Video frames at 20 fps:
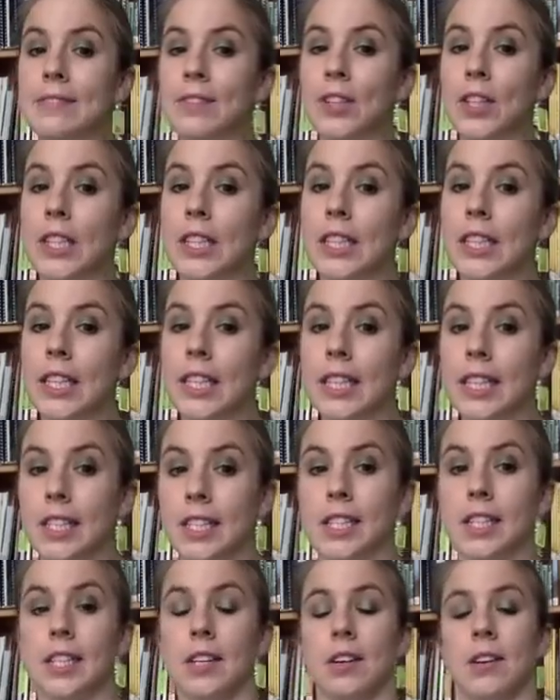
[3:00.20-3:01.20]
it a little
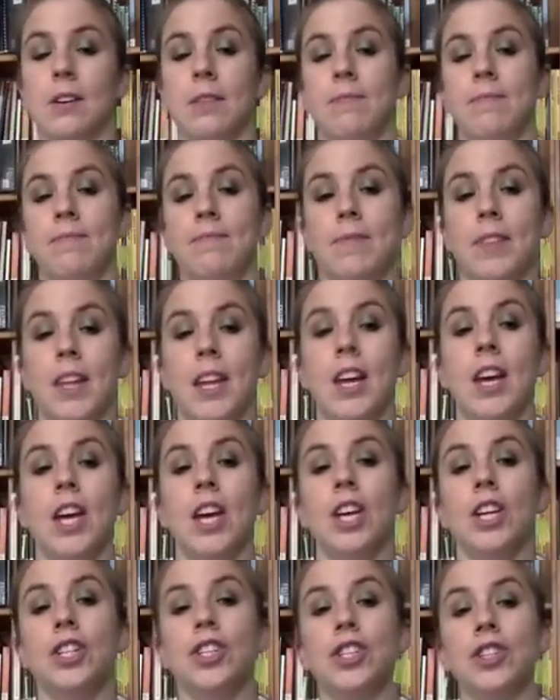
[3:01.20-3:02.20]
easier.
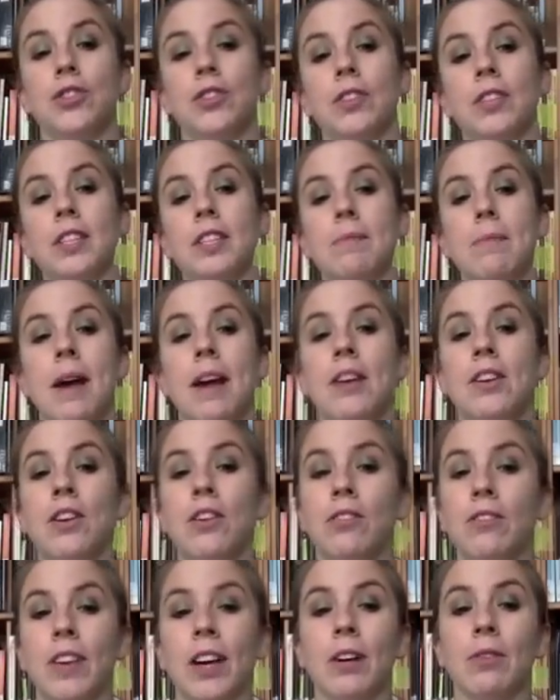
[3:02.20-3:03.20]
Journalist Matt
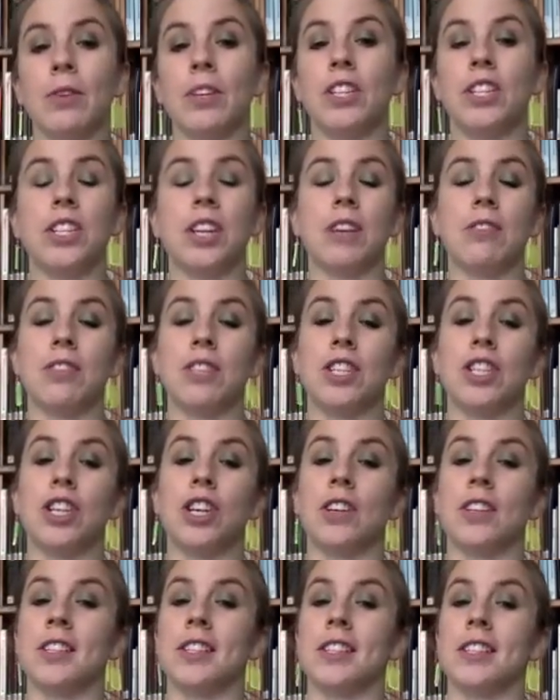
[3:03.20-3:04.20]
Novak reached out to
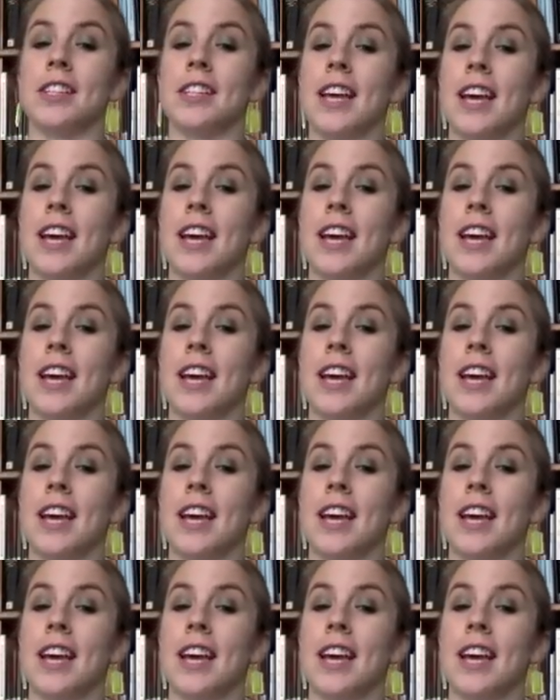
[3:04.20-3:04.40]
Johnston's